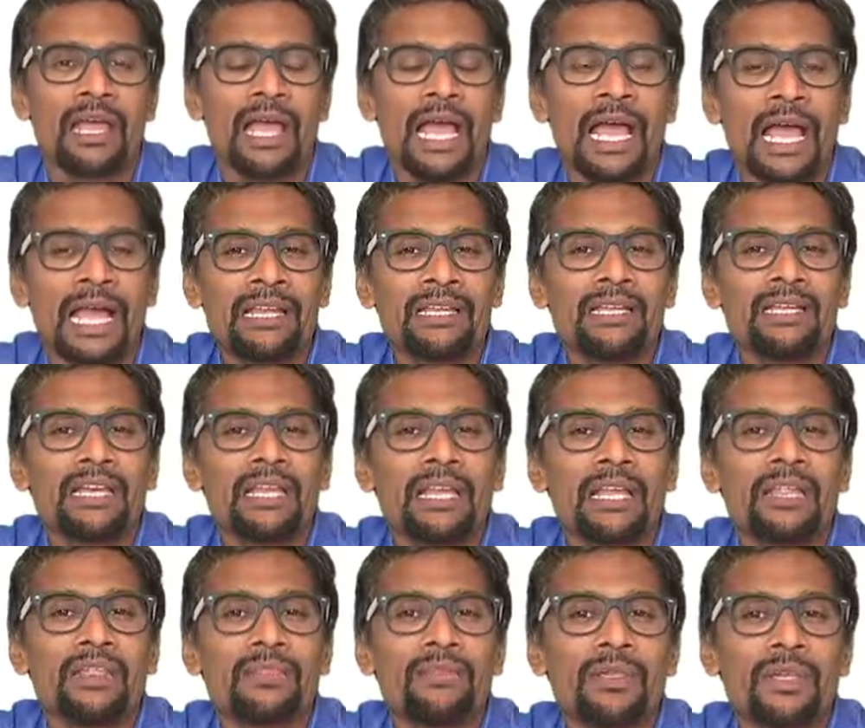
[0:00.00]
and
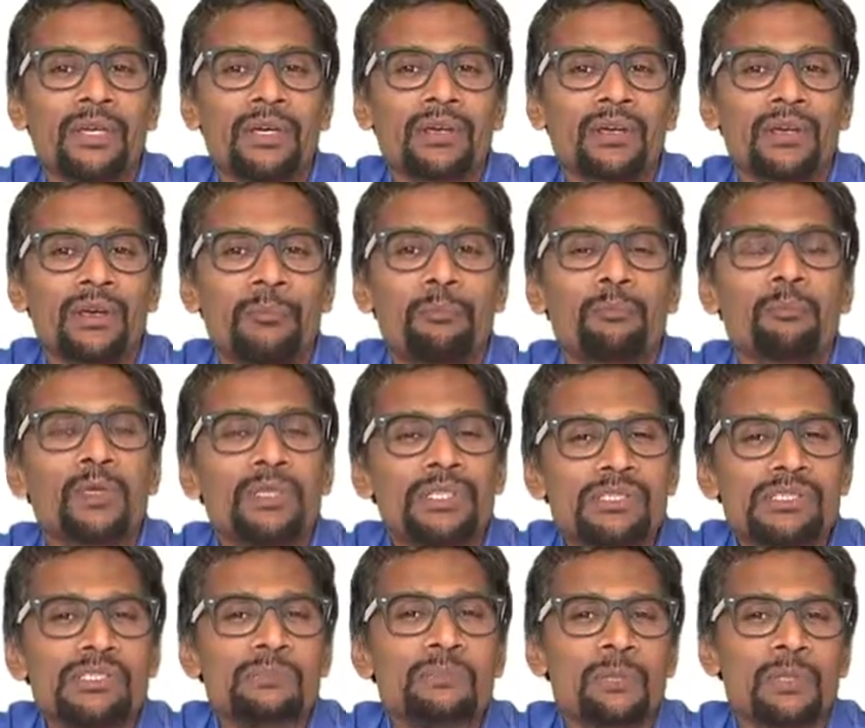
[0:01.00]
the
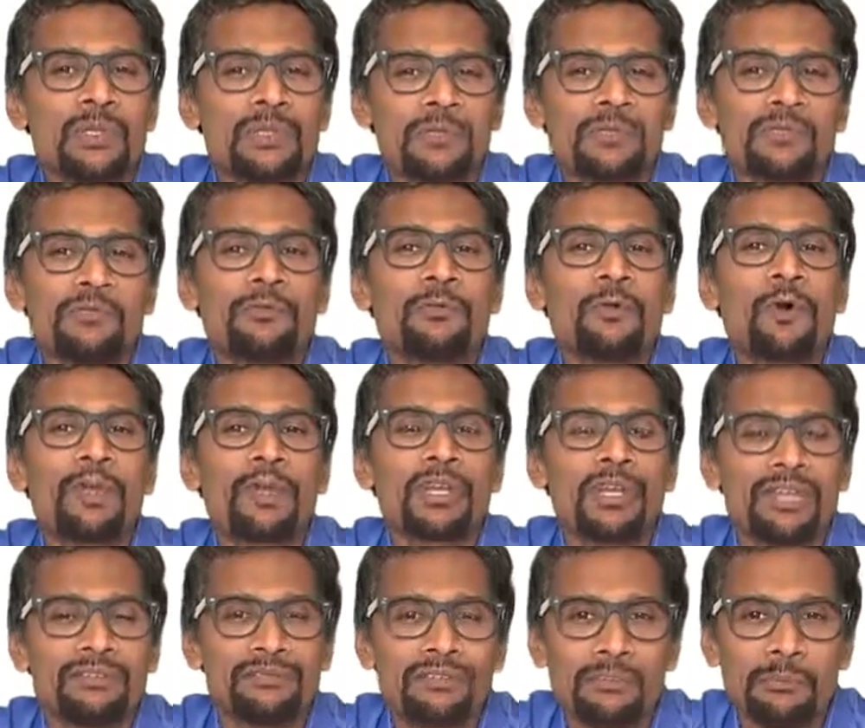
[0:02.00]
principal for a
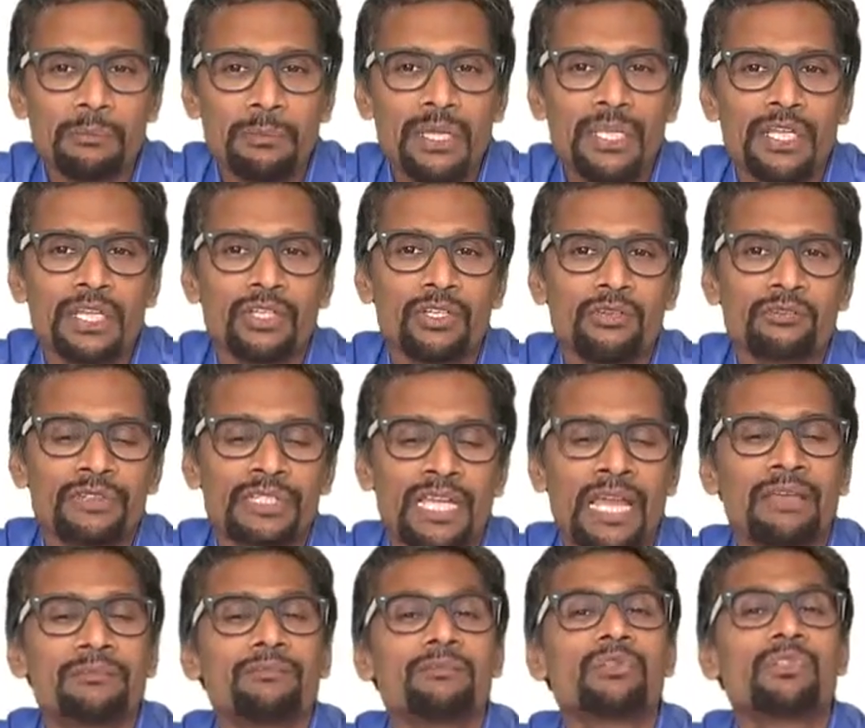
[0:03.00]
given period of
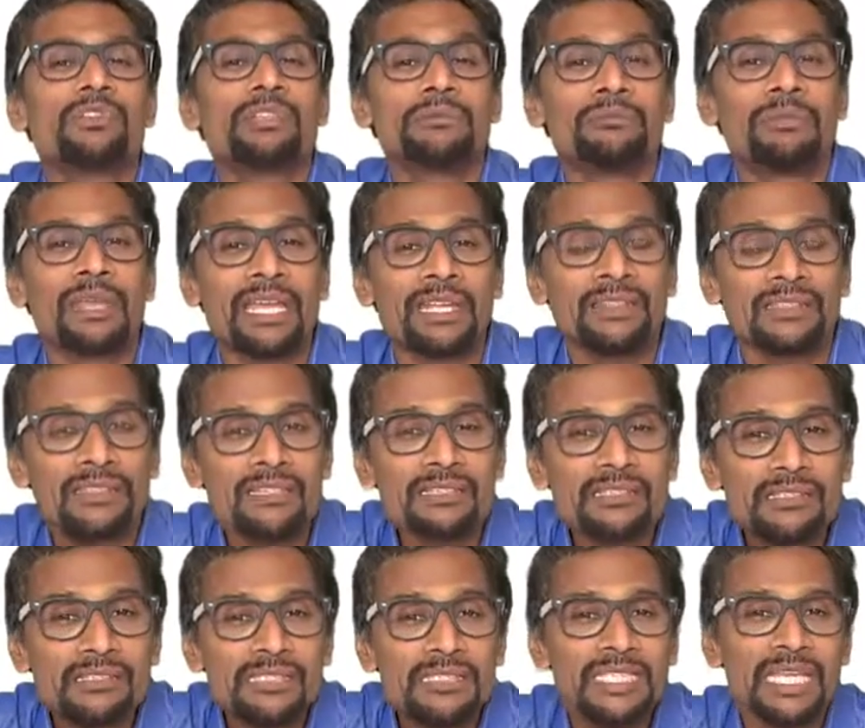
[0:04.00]
time would remain the
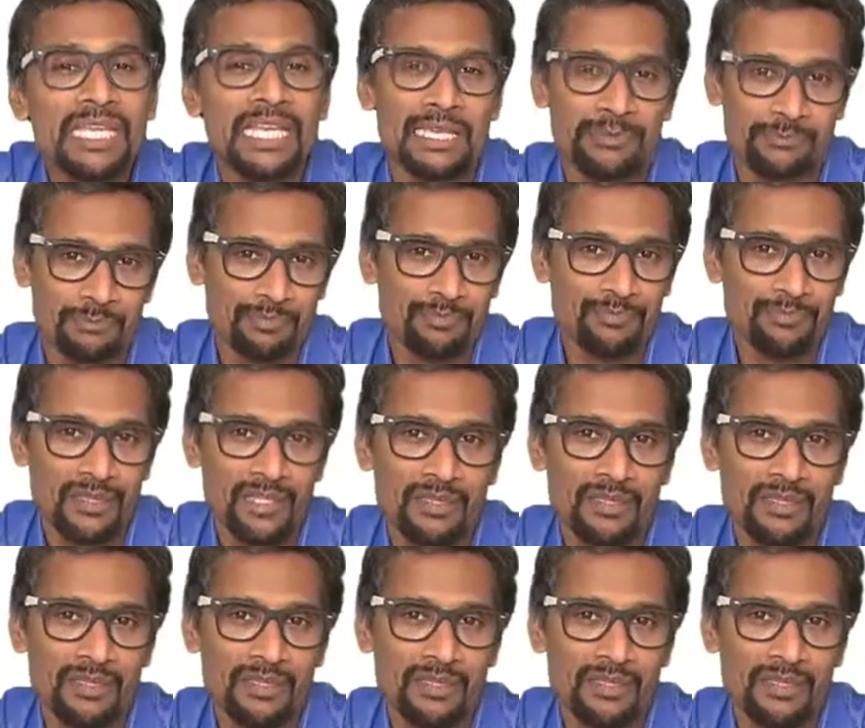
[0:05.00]
same.